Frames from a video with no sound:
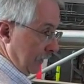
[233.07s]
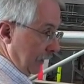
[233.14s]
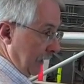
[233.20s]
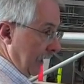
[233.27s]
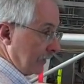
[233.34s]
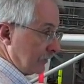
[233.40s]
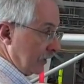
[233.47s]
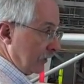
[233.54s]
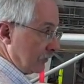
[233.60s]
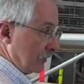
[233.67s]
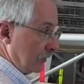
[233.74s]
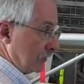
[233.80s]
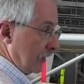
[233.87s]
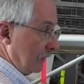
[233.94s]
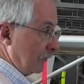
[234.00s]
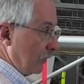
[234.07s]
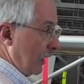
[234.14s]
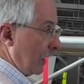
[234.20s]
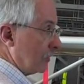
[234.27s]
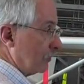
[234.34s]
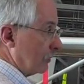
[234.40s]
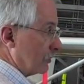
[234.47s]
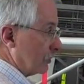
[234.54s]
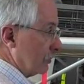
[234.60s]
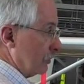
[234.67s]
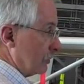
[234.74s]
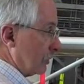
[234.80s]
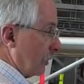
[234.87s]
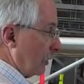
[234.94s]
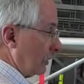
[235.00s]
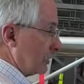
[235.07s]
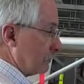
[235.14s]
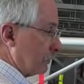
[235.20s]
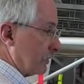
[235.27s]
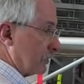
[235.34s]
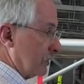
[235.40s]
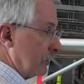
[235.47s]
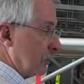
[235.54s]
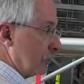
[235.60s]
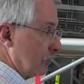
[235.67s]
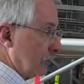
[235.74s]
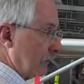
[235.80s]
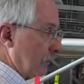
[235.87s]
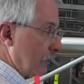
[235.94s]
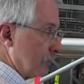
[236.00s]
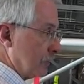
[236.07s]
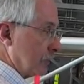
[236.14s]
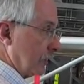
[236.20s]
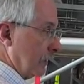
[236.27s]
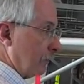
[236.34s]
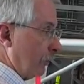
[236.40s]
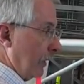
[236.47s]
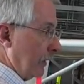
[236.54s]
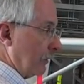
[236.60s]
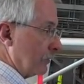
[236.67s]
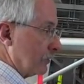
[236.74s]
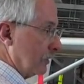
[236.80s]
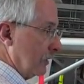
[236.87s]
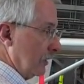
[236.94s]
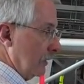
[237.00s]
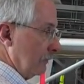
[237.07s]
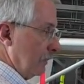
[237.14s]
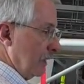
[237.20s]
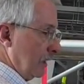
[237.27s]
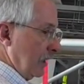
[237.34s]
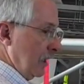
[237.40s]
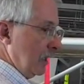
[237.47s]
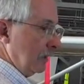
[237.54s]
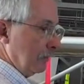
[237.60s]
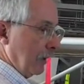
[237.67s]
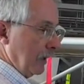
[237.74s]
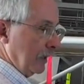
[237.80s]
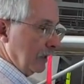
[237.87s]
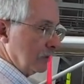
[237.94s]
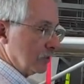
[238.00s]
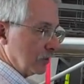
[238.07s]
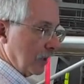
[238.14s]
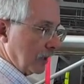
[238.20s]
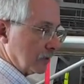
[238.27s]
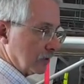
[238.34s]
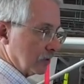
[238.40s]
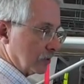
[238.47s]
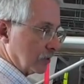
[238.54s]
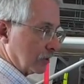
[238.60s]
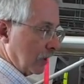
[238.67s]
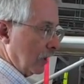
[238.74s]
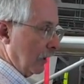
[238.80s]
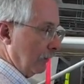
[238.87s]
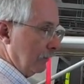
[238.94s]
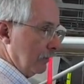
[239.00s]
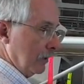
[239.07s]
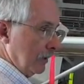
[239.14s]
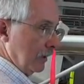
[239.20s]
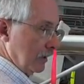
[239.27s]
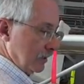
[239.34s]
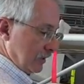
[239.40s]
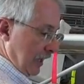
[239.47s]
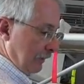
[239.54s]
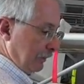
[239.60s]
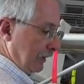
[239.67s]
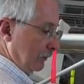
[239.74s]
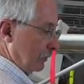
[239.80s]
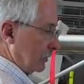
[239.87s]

And that's interesting because you have graduate students at all these prestigious universities and hip waders being eaten by insects and scum, sampling it